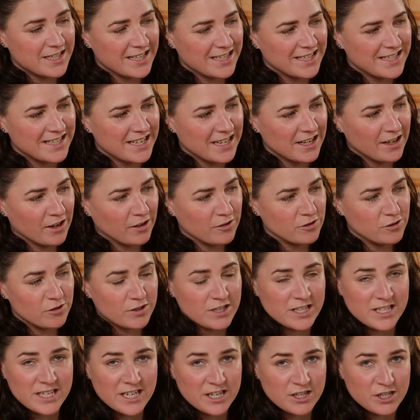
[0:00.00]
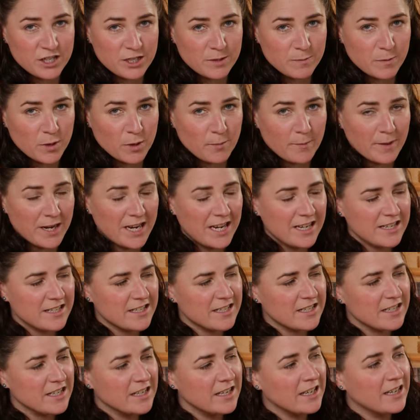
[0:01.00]
sixteen hundred stitches per
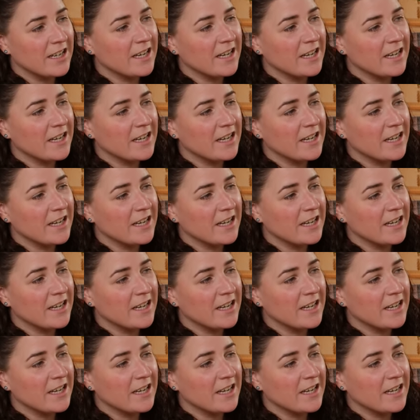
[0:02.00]
minute.